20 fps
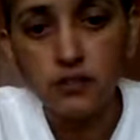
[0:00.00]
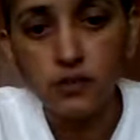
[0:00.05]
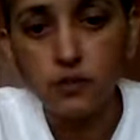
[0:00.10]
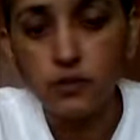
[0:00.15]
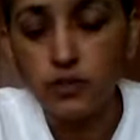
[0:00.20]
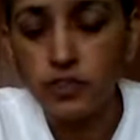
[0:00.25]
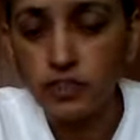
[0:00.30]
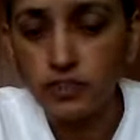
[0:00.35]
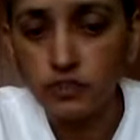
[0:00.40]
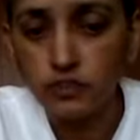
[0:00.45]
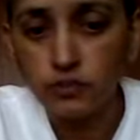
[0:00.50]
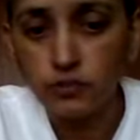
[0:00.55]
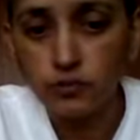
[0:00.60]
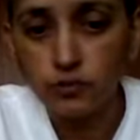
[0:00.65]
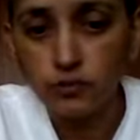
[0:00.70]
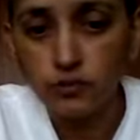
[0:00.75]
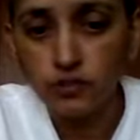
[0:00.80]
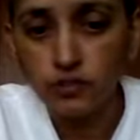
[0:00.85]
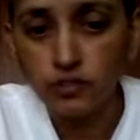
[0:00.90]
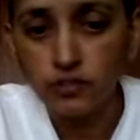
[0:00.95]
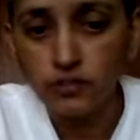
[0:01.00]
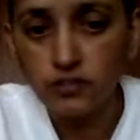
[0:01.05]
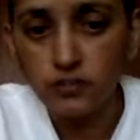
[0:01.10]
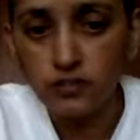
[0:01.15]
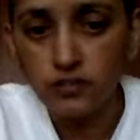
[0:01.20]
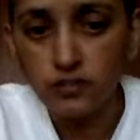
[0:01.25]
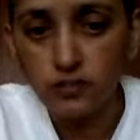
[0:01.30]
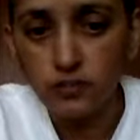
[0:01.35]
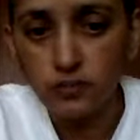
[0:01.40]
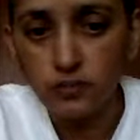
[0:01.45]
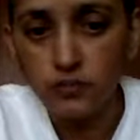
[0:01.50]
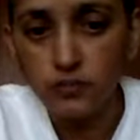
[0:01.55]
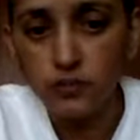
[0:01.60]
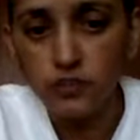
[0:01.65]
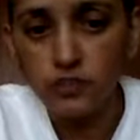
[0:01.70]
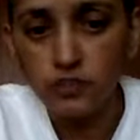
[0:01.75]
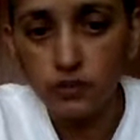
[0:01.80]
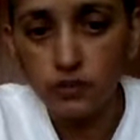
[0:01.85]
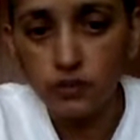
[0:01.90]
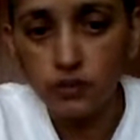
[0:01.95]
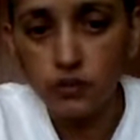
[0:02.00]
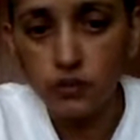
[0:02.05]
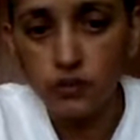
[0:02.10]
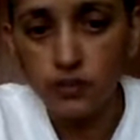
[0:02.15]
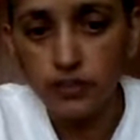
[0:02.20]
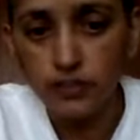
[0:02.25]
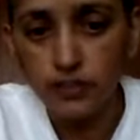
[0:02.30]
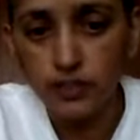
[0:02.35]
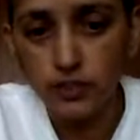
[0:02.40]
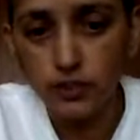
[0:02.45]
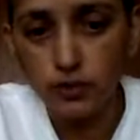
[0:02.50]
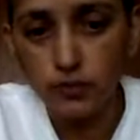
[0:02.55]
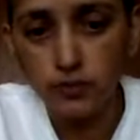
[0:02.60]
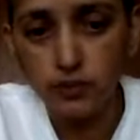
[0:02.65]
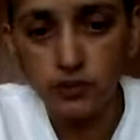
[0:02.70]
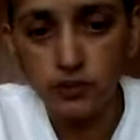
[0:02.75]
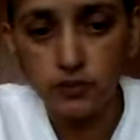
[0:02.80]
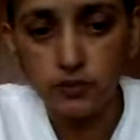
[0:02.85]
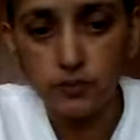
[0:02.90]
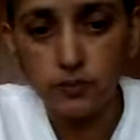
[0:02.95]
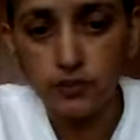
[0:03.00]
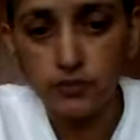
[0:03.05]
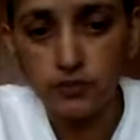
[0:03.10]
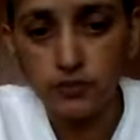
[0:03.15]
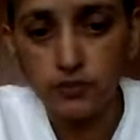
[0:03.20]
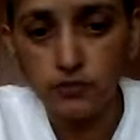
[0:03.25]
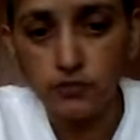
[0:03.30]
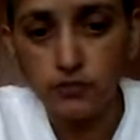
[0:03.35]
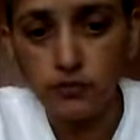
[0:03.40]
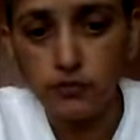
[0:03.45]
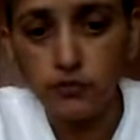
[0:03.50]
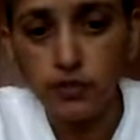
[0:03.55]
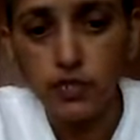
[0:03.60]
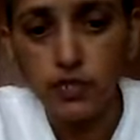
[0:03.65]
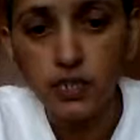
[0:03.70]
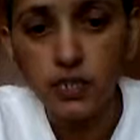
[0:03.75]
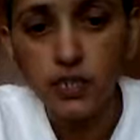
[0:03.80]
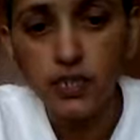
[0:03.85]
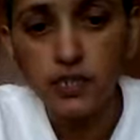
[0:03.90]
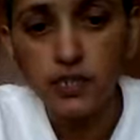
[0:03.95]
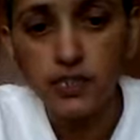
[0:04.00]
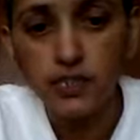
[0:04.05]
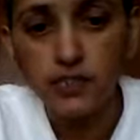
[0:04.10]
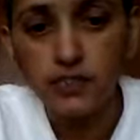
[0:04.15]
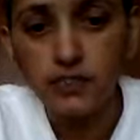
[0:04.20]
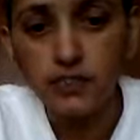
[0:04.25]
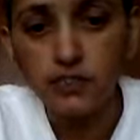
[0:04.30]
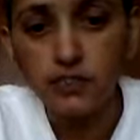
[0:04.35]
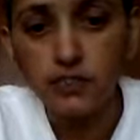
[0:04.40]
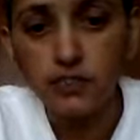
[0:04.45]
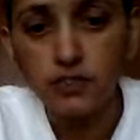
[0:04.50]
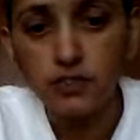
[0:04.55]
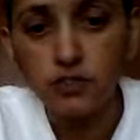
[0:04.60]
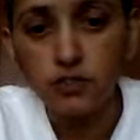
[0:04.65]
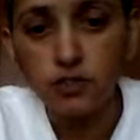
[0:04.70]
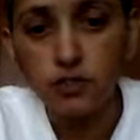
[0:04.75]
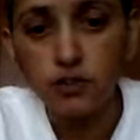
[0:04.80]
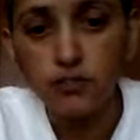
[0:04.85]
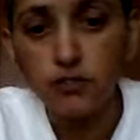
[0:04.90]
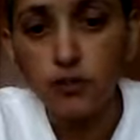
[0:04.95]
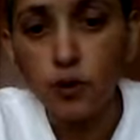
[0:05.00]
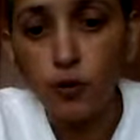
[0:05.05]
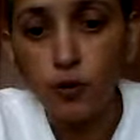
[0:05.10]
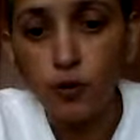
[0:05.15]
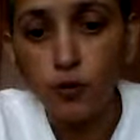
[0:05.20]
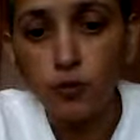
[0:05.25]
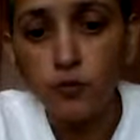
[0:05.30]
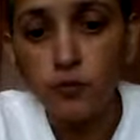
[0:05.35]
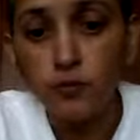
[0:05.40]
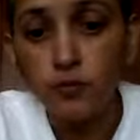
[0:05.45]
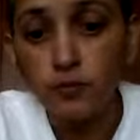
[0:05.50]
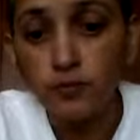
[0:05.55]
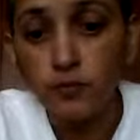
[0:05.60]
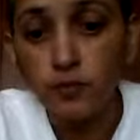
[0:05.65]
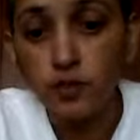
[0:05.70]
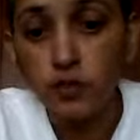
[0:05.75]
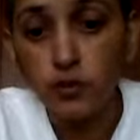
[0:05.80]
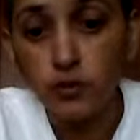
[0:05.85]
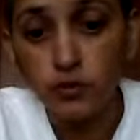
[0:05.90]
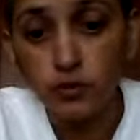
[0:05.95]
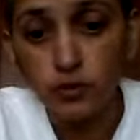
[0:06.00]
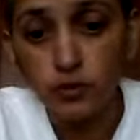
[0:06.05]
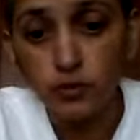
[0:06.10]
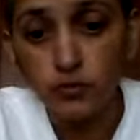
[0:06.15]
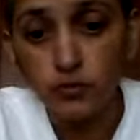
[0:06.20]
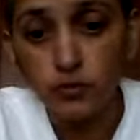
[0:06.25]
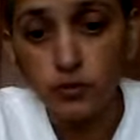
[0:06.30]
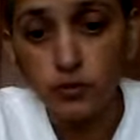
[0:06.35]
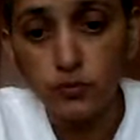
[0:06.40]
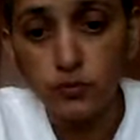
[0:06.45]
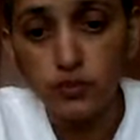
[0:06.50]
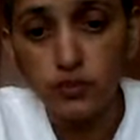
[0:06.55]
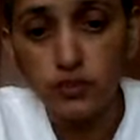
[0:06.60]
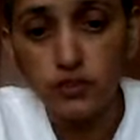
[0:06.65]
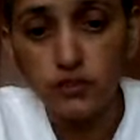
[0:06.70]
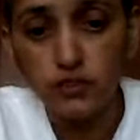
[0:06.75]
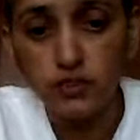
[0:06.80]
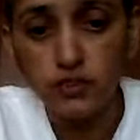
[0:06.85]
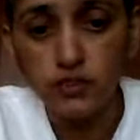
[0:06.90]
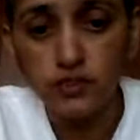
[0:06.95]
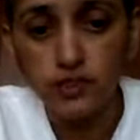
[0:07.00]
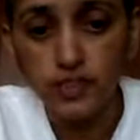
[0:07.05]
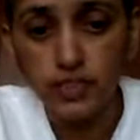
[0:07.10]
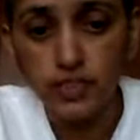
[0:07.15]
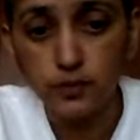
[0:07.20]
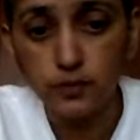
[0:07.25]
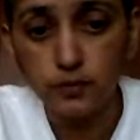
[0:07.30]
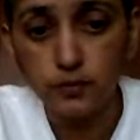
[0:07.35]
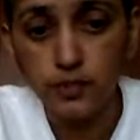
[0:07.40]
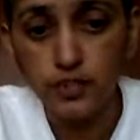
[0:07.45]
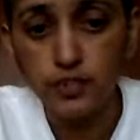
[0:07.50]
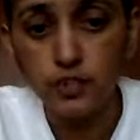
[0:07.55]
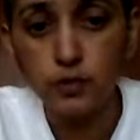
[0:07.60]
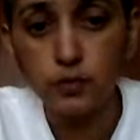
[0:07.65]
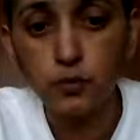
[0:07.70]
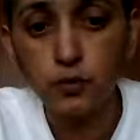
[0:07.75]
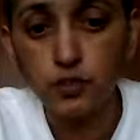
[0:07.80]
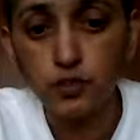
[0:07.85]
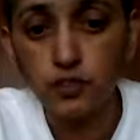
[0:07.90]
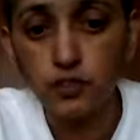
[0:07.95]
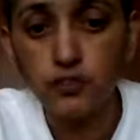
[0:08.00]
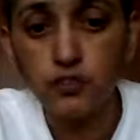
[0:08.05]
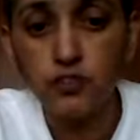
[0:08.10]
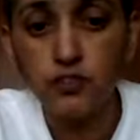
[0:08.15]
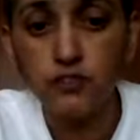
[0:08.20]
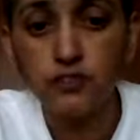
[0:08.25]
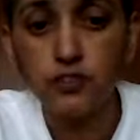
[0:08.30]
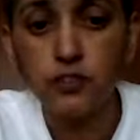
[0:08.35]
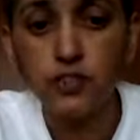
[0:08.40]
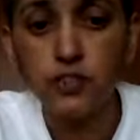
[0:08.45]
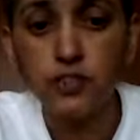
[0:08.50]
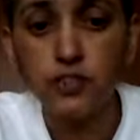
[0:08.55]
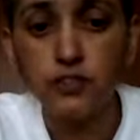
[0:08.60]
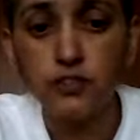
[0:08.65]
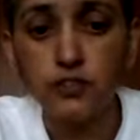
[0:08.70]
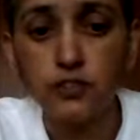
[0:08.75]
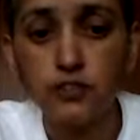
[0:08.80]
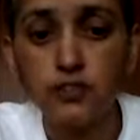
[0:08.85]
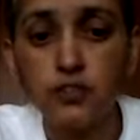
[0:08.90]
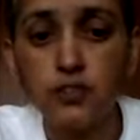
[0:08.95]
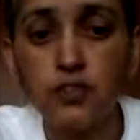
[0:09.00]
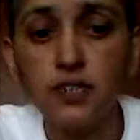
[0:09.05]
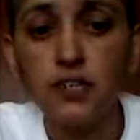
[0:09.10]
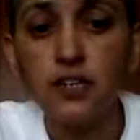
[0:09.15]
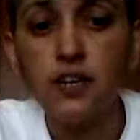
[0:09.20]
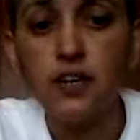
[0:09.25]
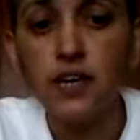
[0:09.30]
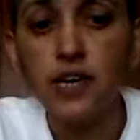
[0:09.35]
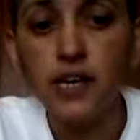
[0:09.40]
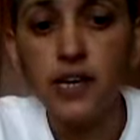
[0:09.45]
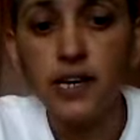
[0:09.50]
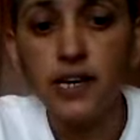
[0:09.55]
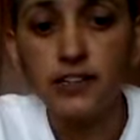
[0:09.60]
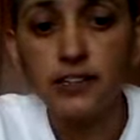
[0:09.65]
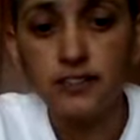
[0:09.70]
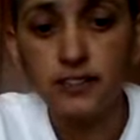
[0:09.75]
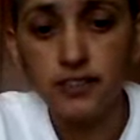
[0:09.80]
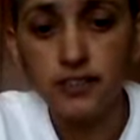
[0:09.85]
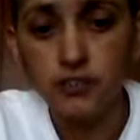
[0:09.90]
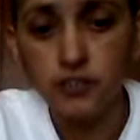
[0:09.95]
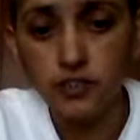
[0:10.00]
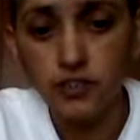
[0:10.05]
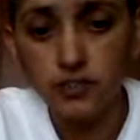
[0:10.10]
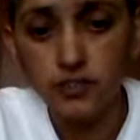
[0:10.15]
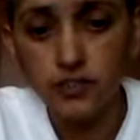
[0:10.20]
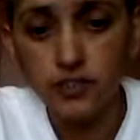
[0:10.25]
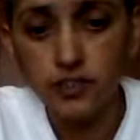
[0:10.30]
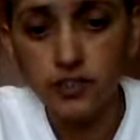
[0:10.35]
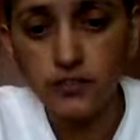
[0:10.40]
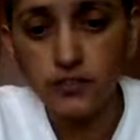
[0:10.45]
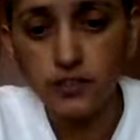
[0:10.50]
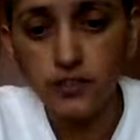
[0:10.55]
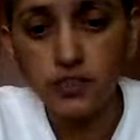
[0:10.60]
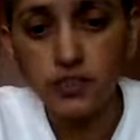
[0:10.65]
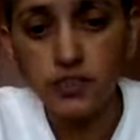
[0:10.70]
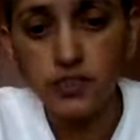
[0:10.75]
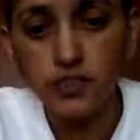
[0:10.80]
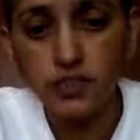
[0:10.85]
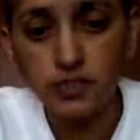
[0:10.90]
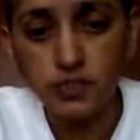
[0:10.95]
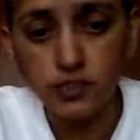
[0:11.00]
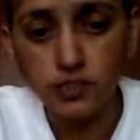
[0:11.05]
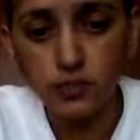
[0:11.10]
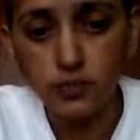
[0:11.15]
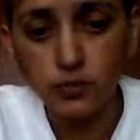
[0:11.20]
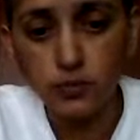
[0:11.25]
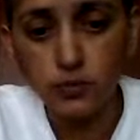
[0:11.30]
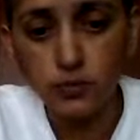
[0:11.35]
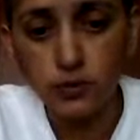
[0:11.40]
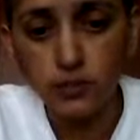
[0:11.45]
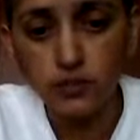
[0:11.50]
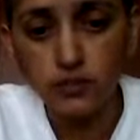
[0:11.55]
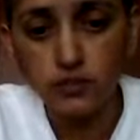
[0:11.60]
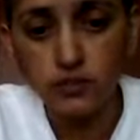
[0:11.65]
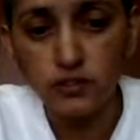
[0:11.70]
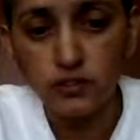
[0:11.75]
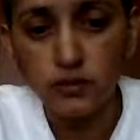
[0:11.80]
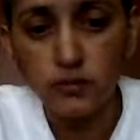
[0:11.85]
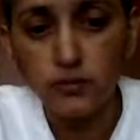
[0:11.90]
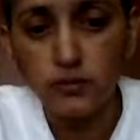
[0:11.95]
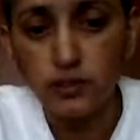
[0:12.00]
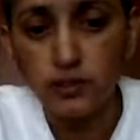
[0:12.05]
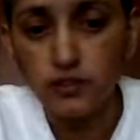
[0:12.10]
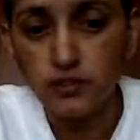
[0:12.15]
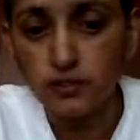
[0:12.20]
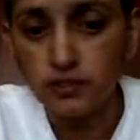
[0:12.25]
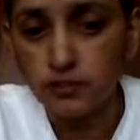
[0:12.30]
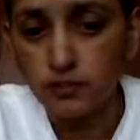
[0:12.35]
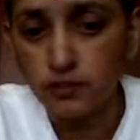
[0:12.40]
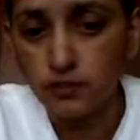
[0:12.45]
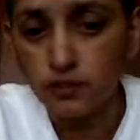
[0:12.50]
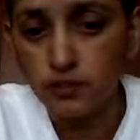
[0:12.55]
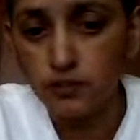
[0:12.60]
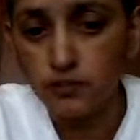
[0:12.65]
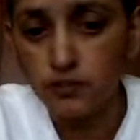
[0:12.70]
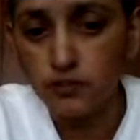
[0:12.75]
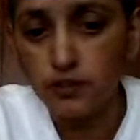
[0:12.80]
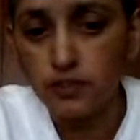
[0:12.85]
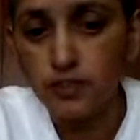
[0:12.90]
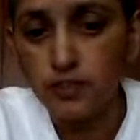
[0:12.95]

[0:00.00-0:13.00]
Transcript: or exclusions, which is on the homeowners basic form, characteristics of homeowners forms, declaration page, policy definitions, extension of coverage, addition to policy, basis of